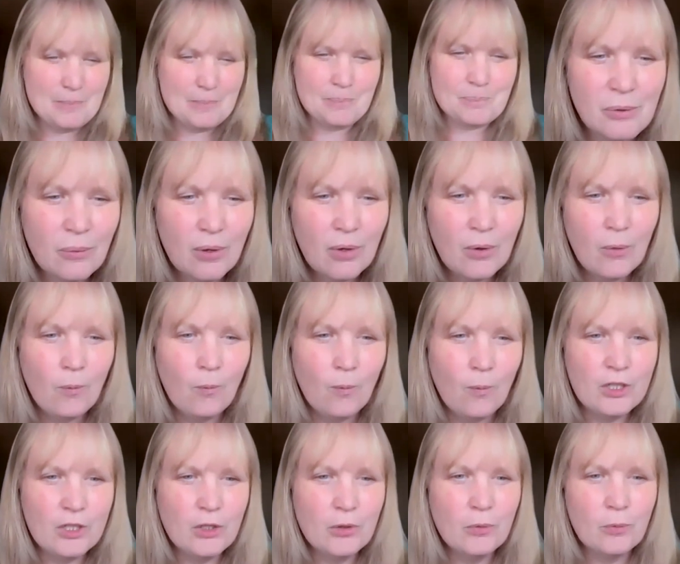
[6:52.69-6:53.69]
And so
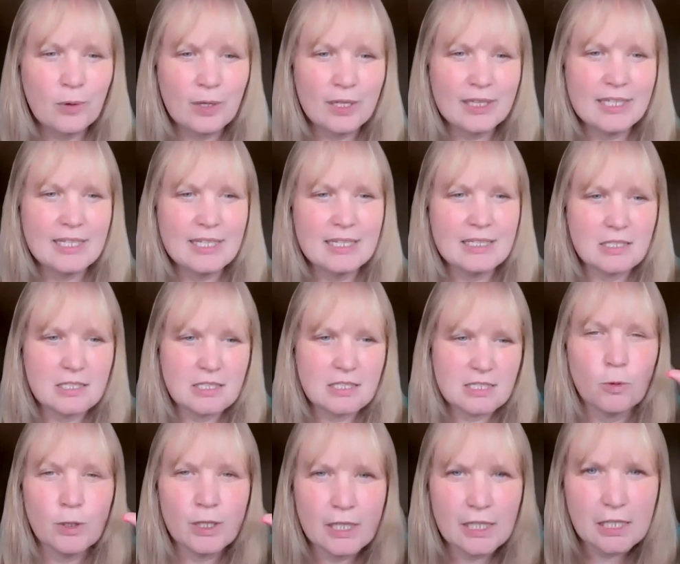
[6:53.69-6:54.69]
when you really
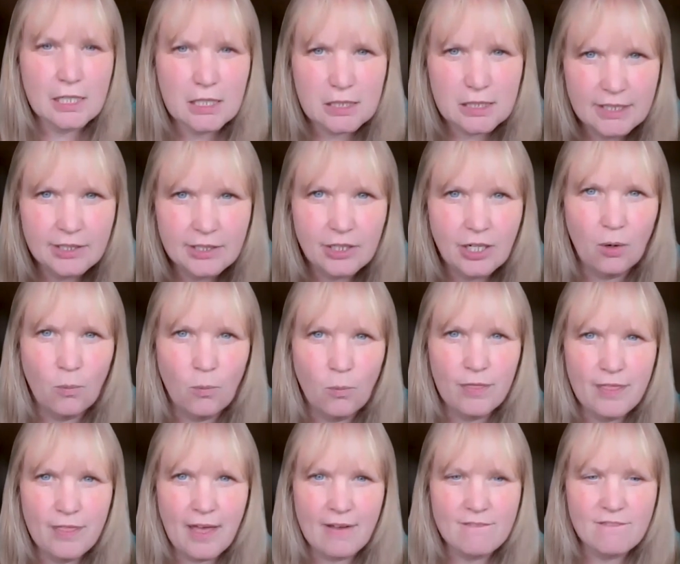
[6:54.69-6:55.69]
get really clear
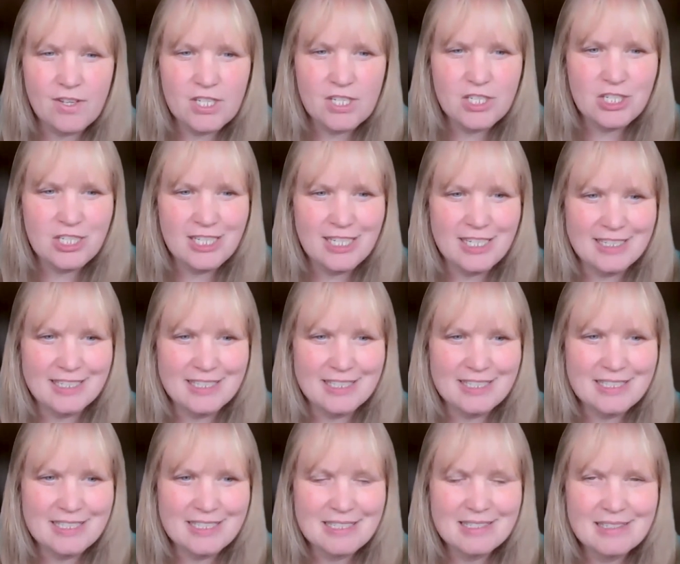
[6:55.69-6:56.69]
on what that vision
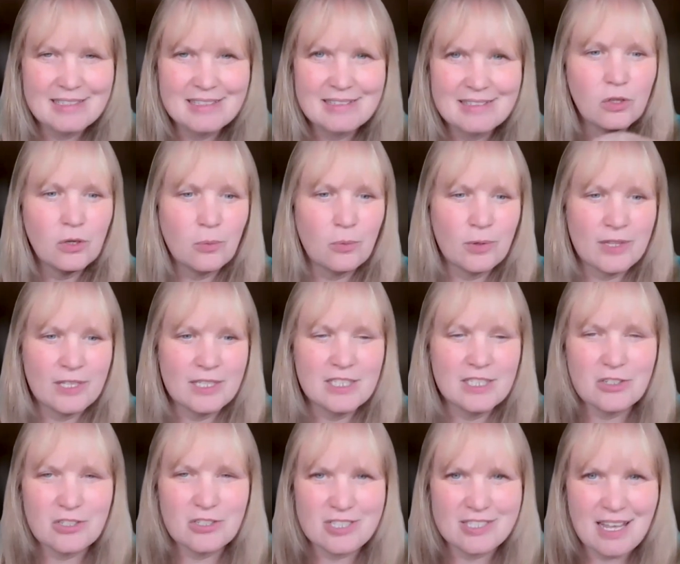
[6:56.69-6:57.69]
is, and you look
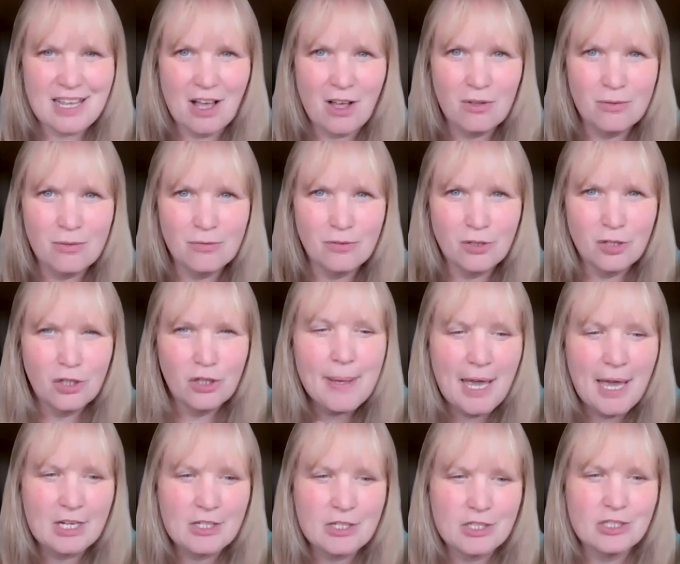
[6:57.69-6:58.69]
within yourself, that
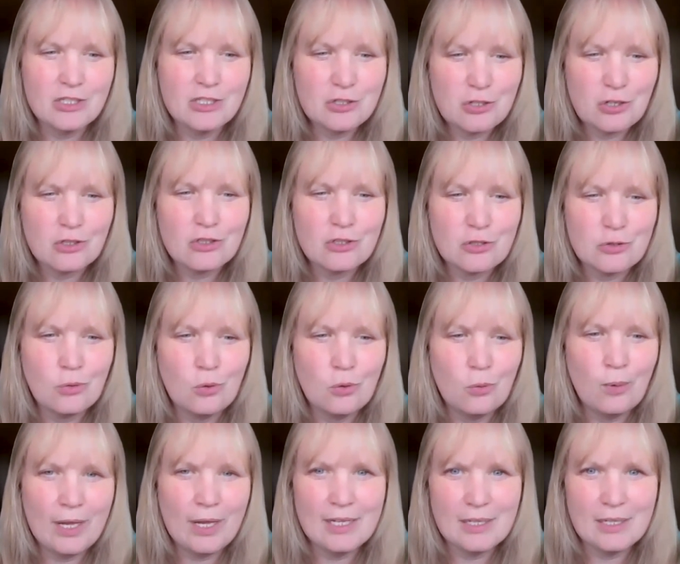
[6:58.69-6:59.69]
passion starts to
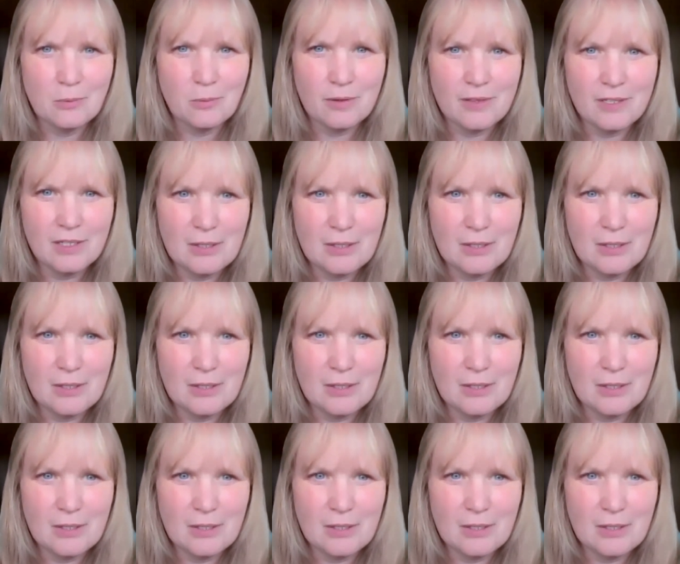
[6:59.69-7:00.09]
awaken